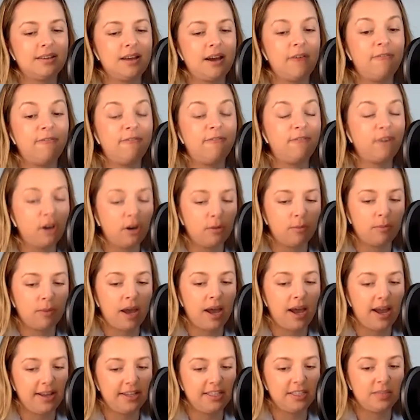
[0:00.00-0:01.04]
a foot
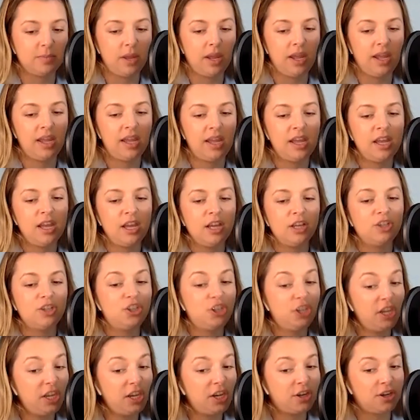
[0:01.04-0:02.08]
behind me.
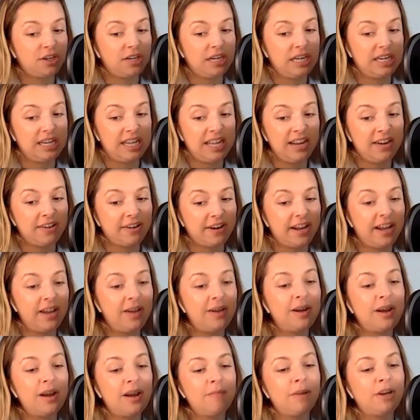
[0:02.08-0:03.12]
She couldn't hear it,
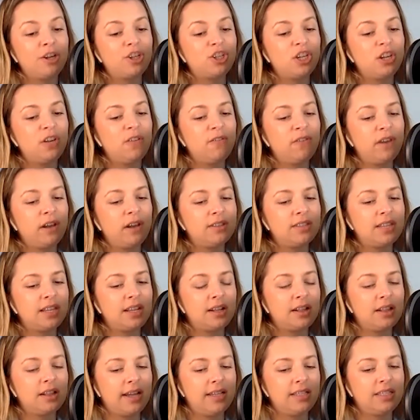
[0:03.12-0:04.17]
but she felt
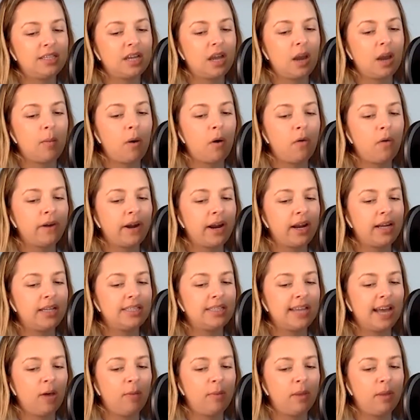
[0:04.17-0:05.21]
inclined to come over and
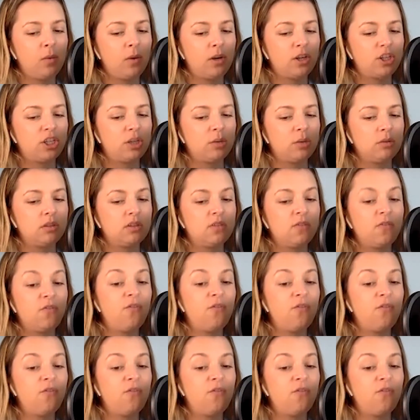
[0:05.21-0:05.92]
tell me what she was